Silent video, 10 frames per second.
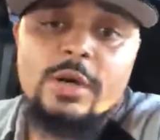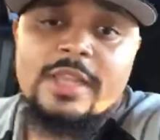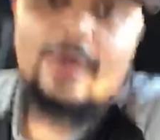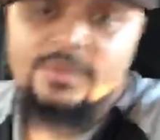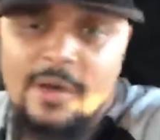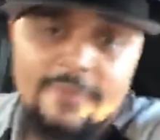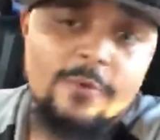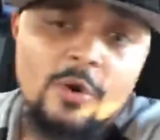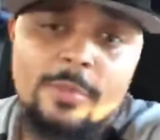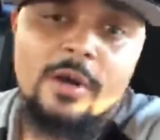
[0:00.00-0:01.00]
it. That was my
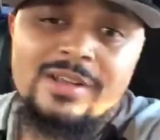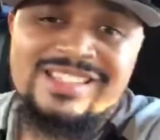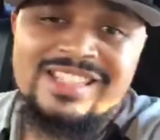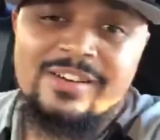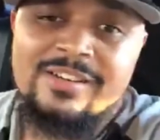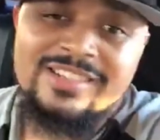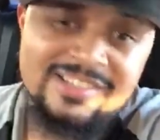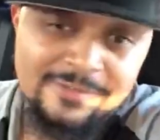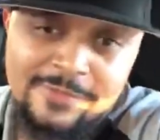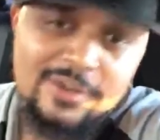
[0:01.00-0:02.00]
4-part series.
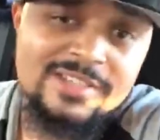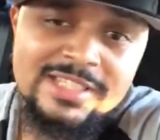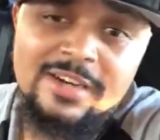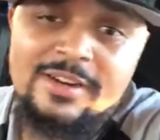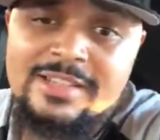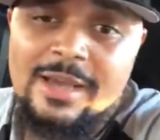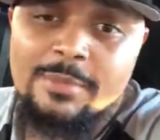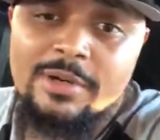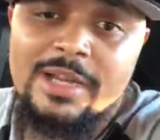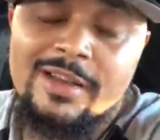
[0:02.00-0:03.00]
That's the first series I
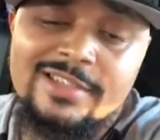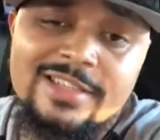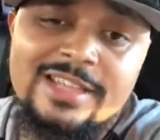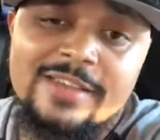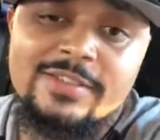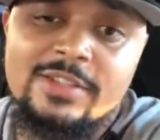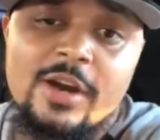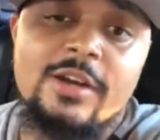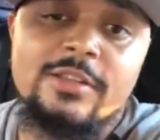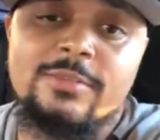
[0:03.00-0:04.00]
put out since I
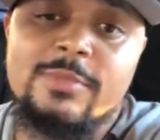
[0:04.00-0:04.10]
started